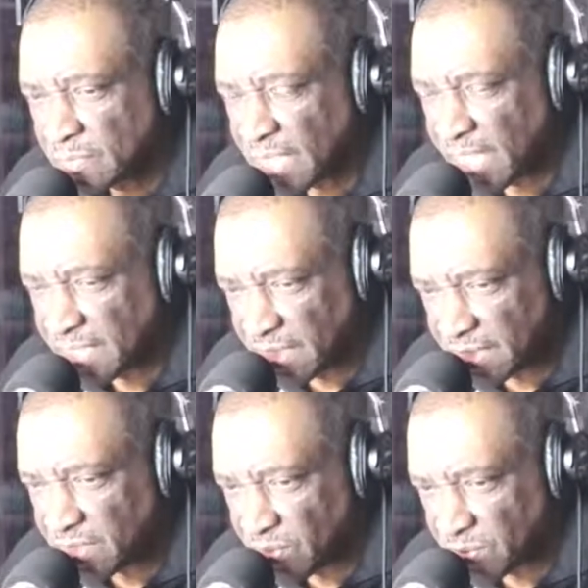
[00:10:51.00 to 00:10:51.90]
and the
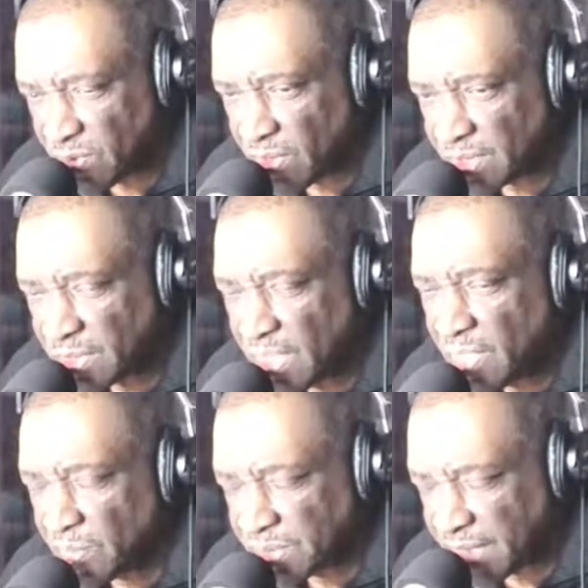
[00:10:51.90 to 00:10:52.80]
list goes on.
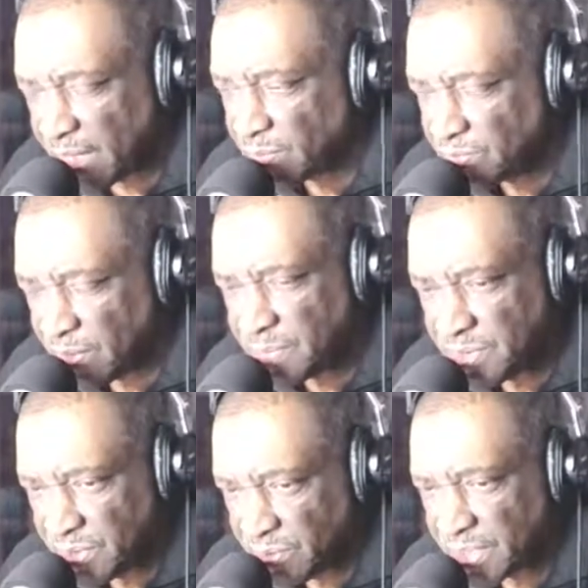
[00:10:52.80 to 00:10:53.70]
What Donald Trump is
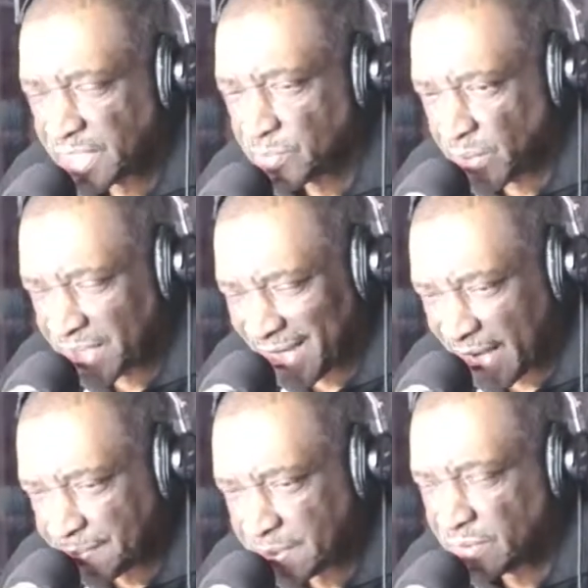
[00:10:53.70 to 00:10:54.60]
doing is what
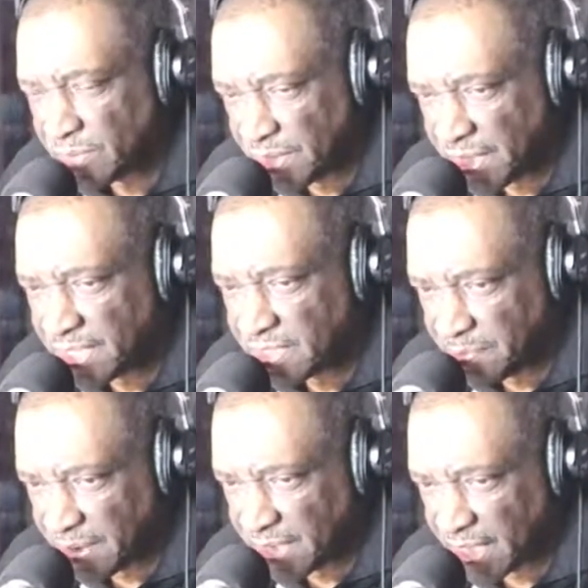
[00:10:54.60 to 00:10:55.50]
absolutely needs to
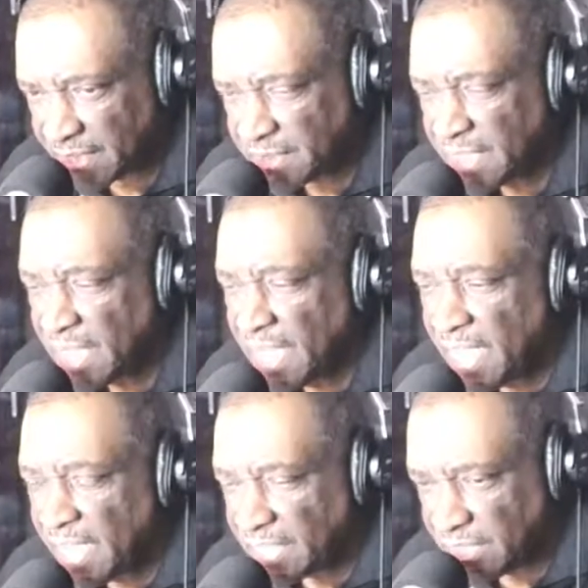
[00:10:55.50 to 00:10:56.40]
be done
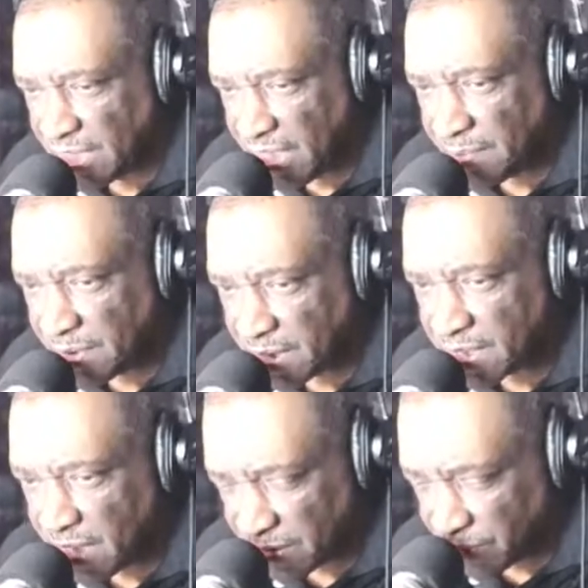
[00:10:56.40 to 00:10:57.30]
to keep this
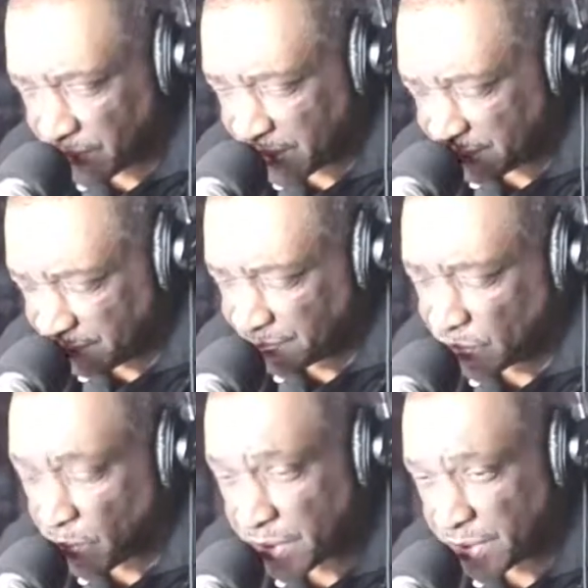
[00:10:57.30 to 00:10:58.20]
country
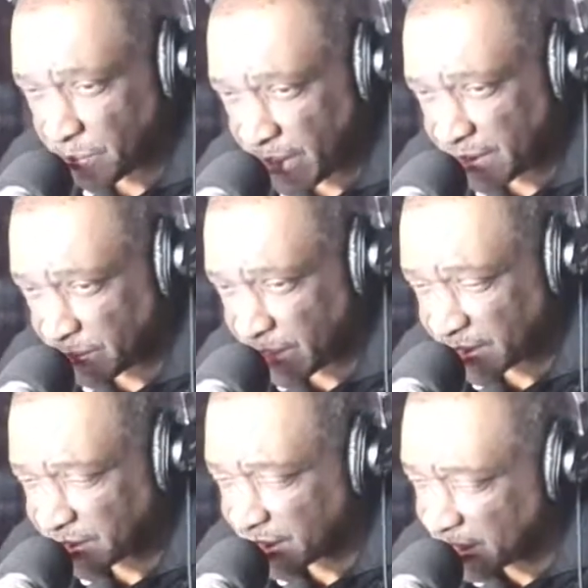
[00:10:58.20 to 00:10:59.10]
going in the right
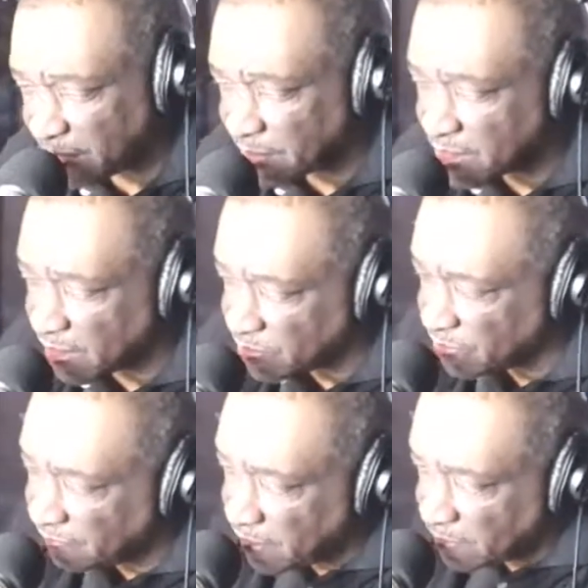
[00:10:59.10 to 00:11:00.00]
direction and keep this country
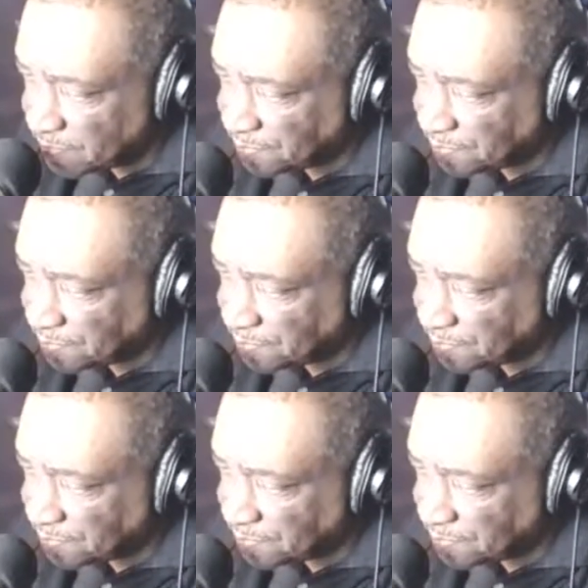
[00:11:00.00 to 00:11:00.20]
afloat.